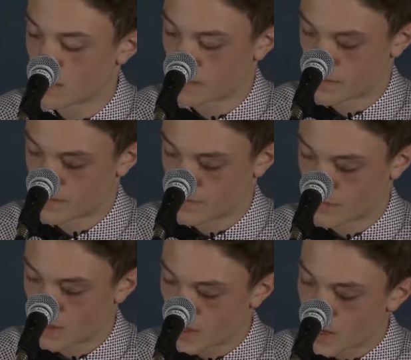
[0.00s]
over.
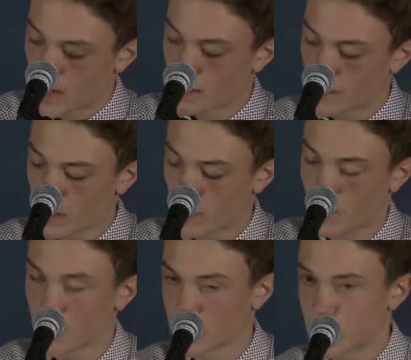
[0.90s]
In a very
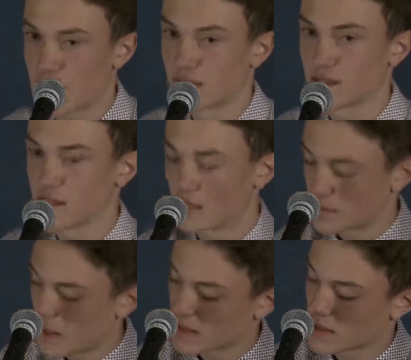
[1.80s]
real sense, the
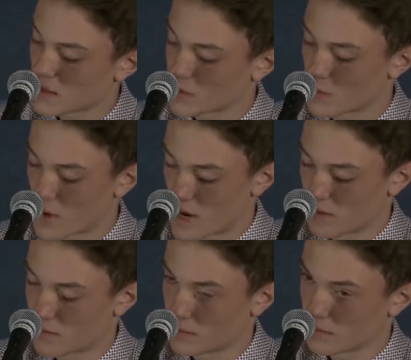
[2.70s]
spectator's
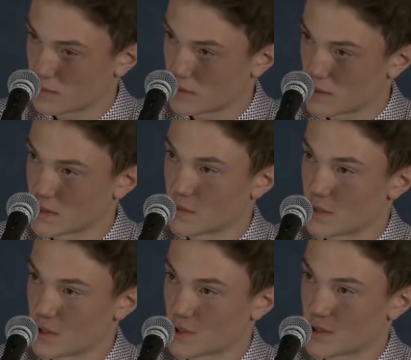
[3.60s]
brain is the
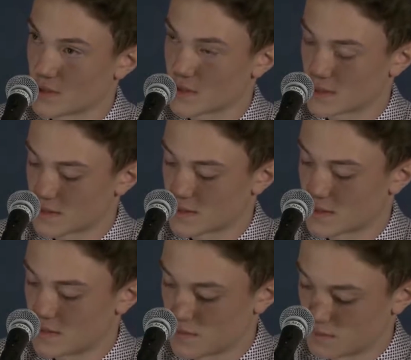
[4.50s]
magician's
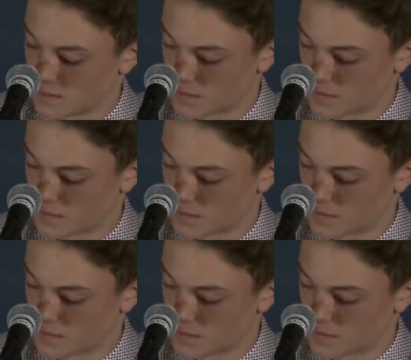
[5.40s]
assistant.